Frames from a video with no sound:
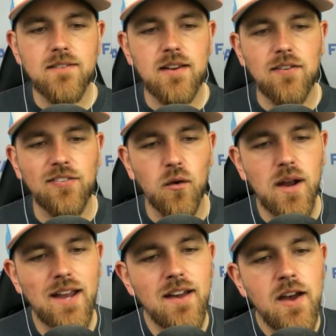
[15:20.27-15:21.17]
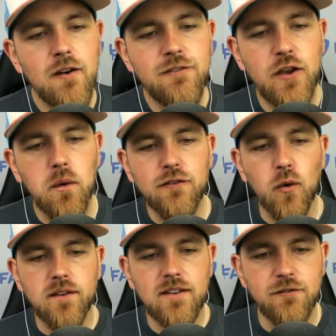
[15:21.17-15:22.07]
he's throwing fewer
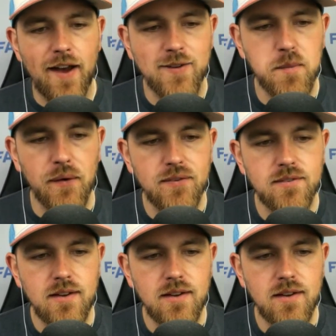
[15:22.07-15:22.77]
four-seam fastballs,